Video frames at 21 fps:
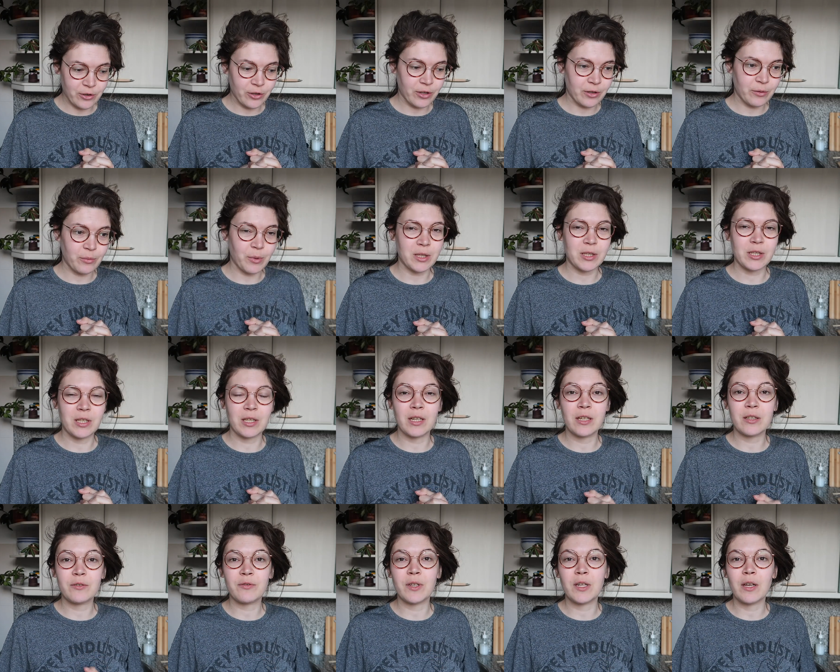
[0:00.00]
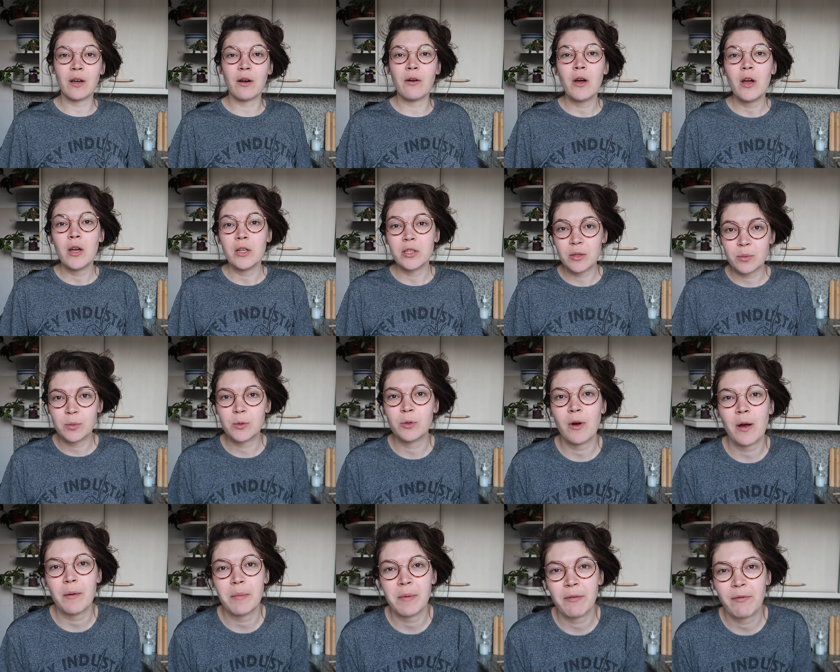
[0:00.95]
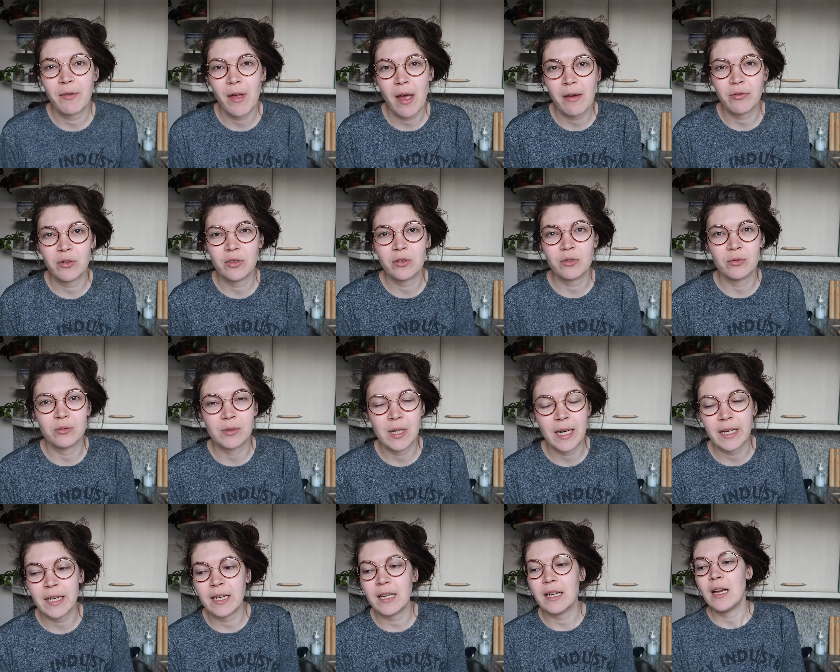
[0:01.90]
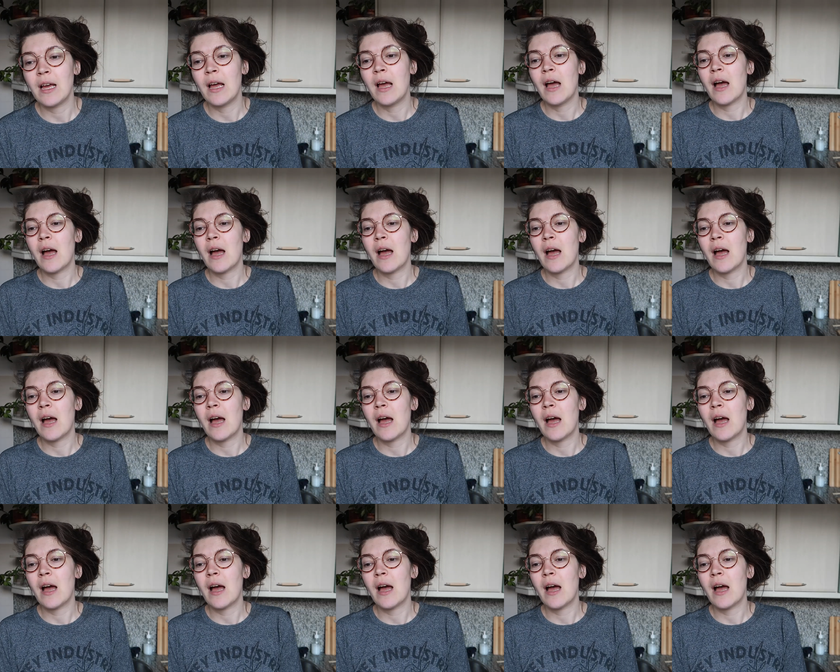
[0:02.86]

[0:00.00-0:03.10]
enjoyed watching this video. Subscribe if you haven't already.